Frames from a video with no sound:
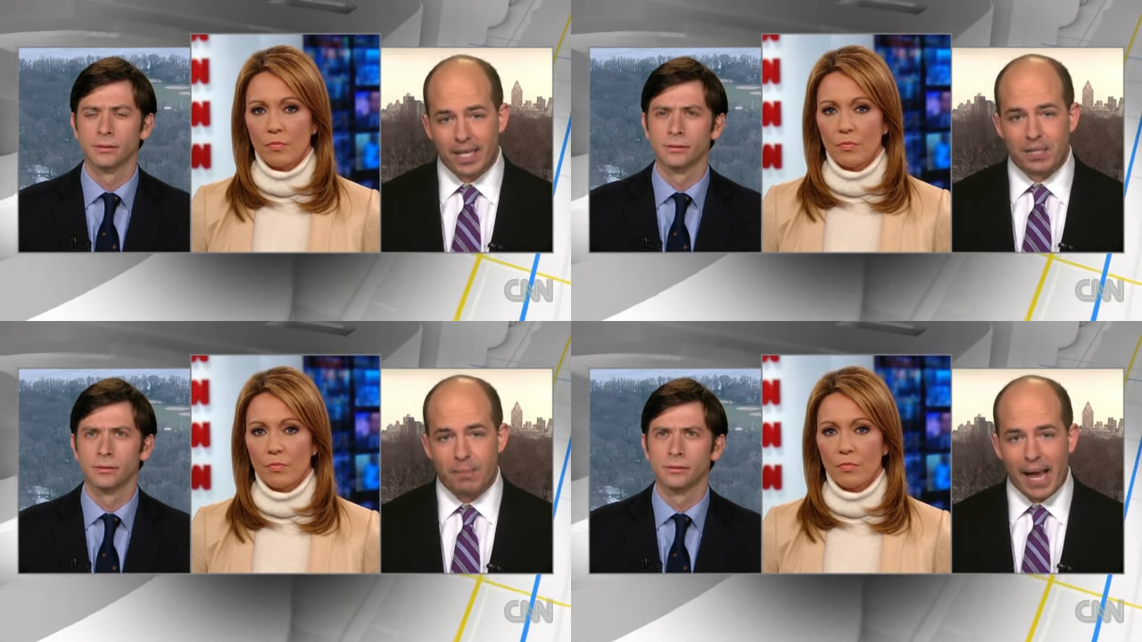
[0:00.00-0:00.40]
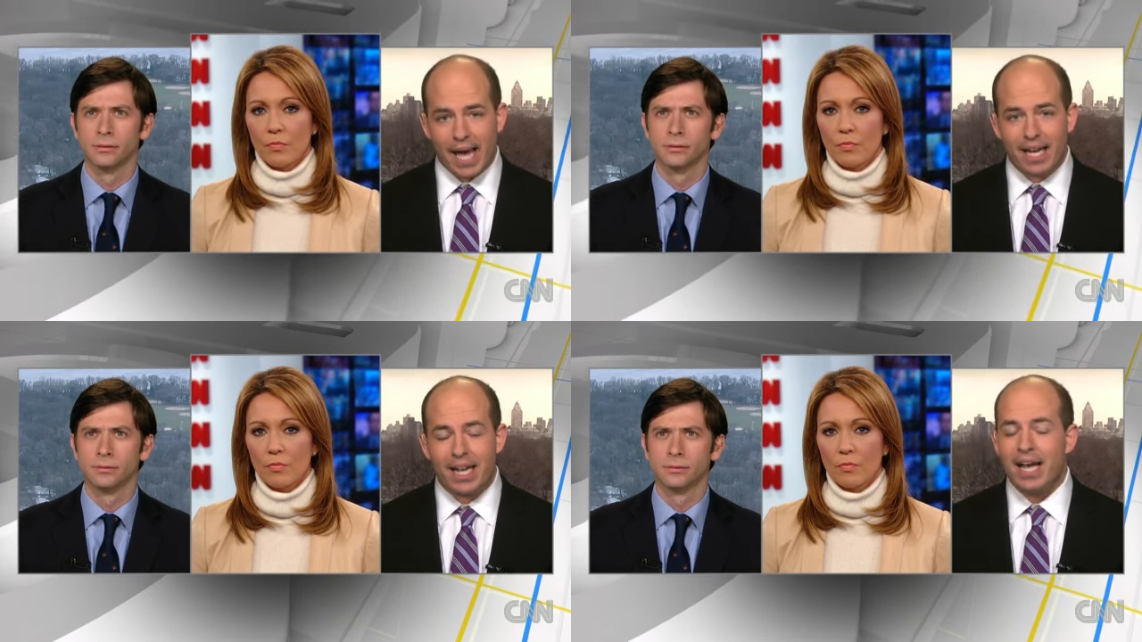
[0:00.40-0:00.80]
Speaker 1: this
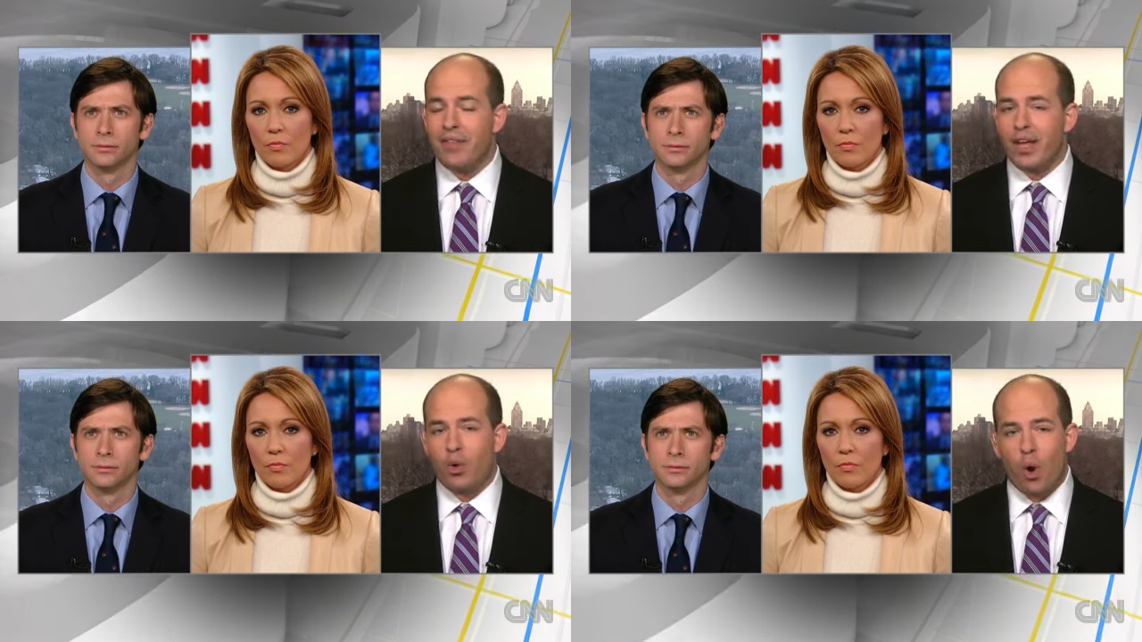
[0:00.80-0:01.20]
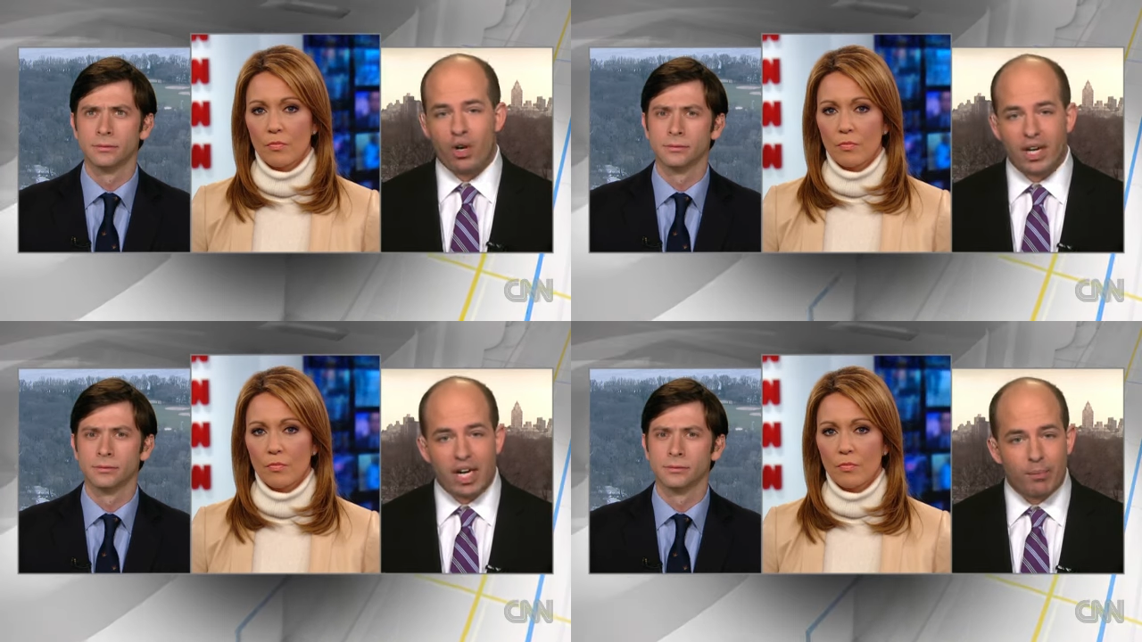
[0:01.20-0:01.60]
man. They
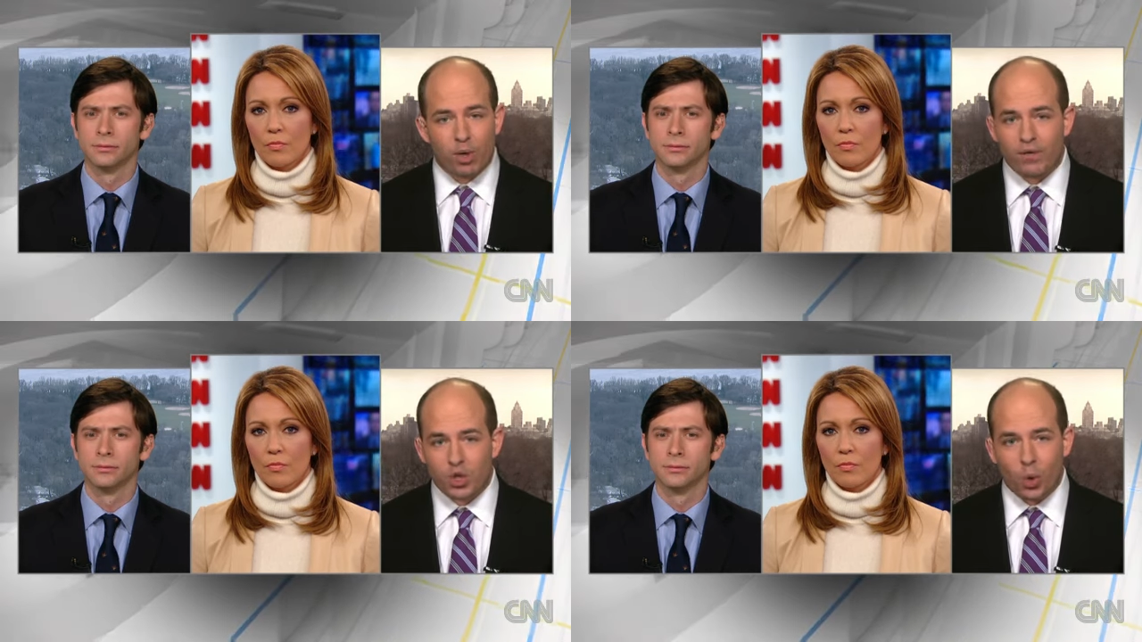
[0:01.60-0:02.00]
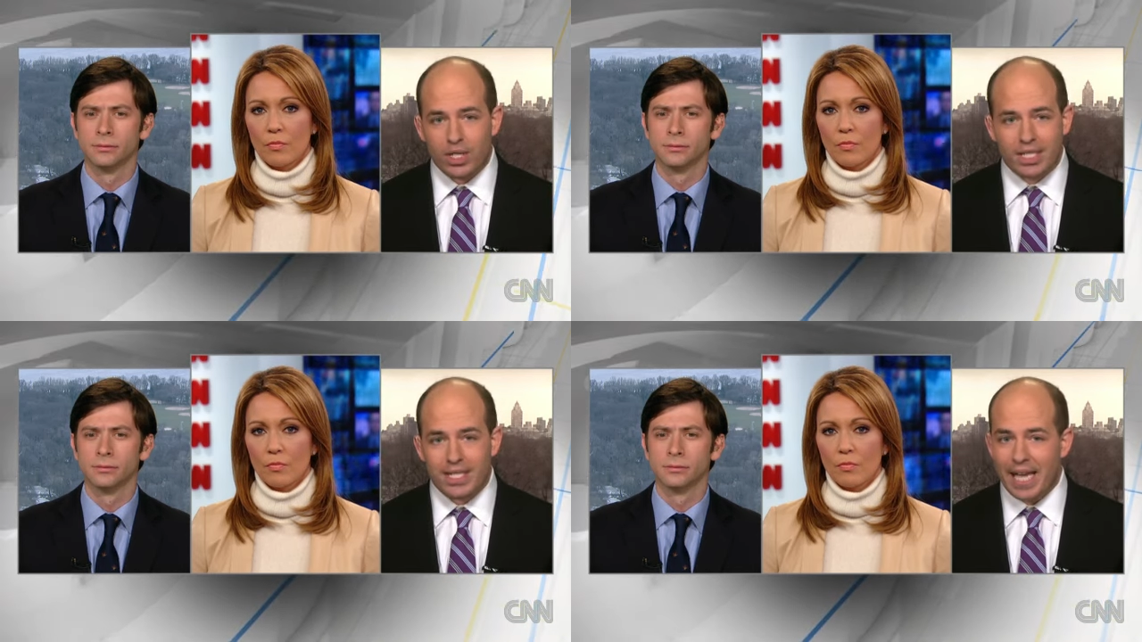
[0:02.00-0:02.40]
quoted a number of
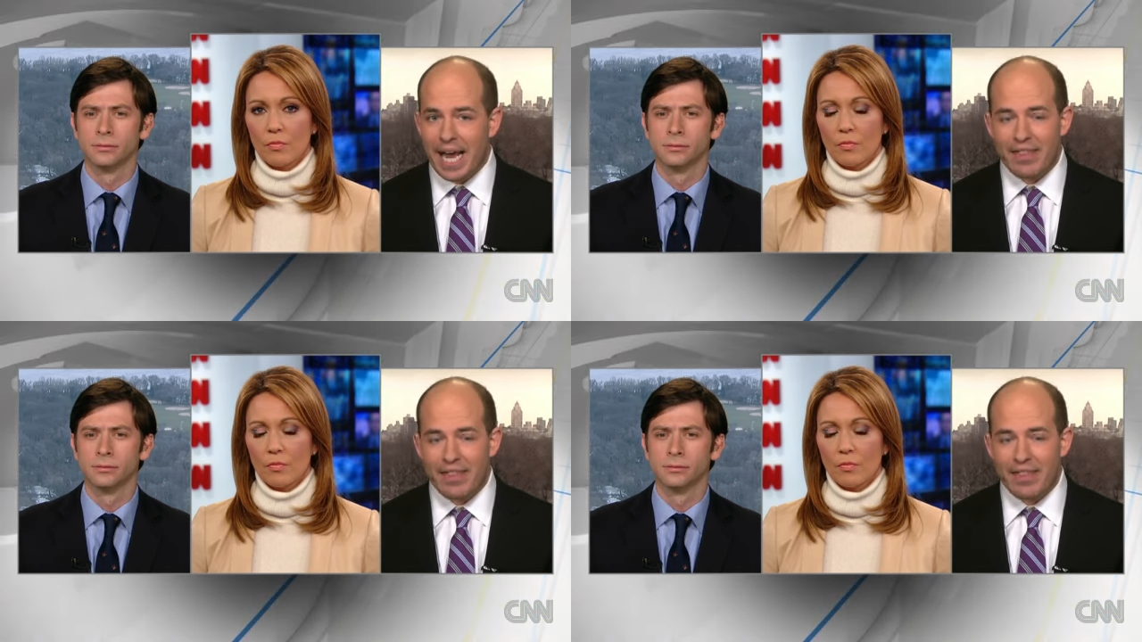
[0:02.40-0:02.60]
sources saying